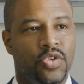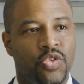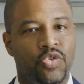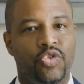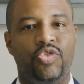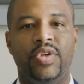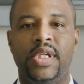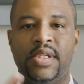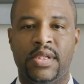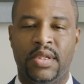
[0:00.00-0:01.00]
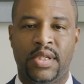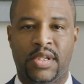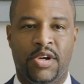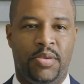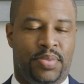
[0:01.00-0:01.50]
The reason
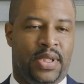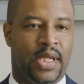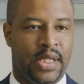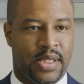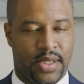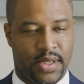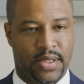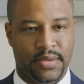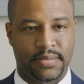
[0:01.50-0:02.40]
this company exists